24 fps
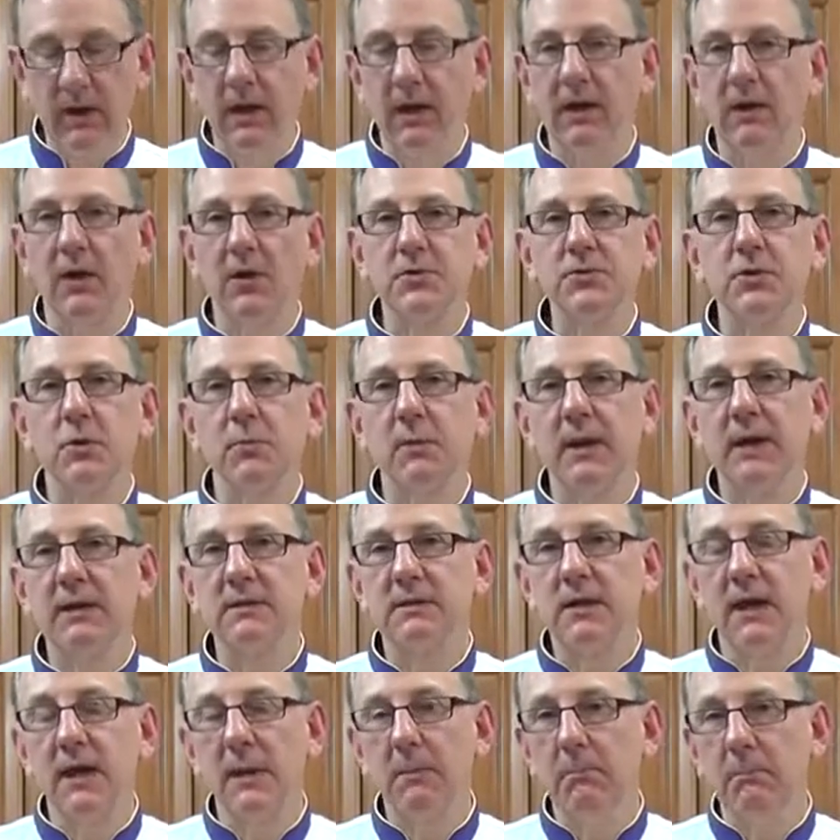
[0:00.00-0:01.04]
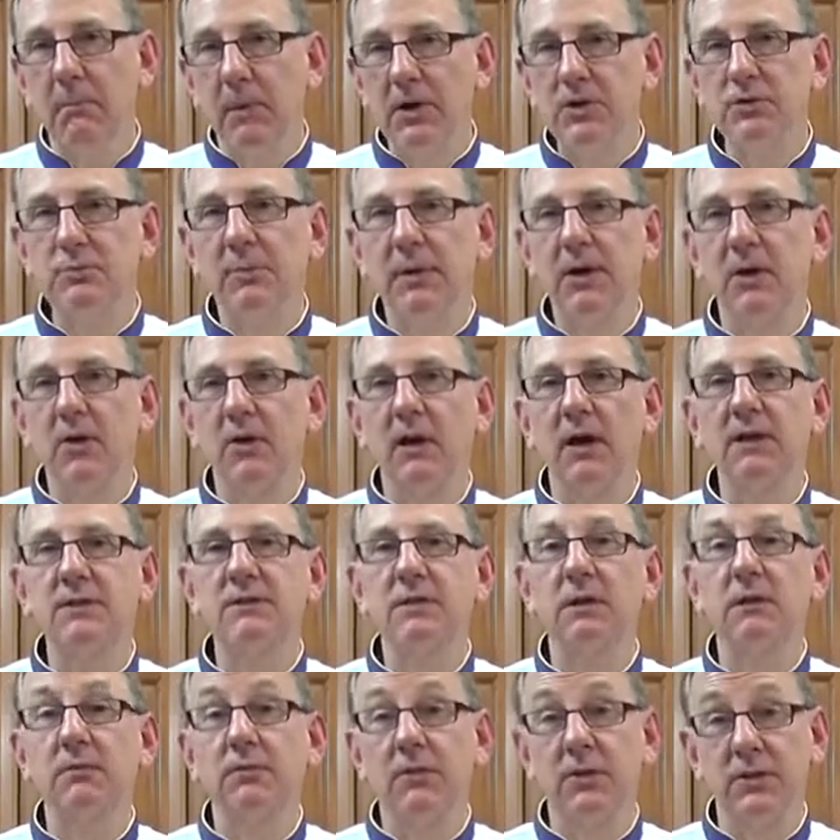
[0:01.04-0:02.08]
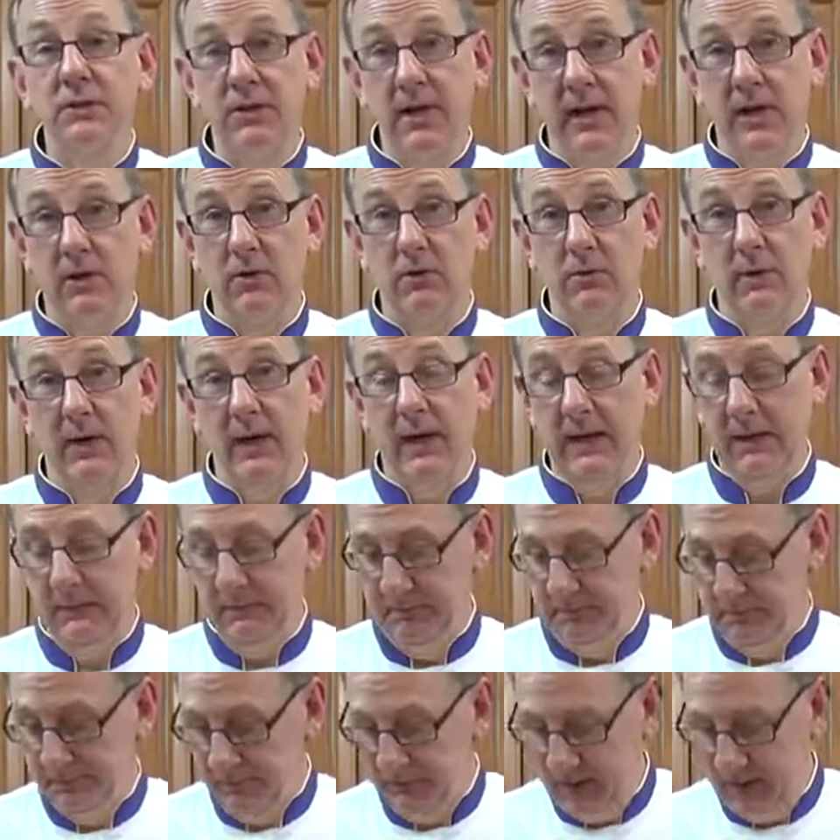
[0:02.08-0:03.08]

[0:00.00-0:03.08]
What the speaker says: It also makes a much better icing for decorating.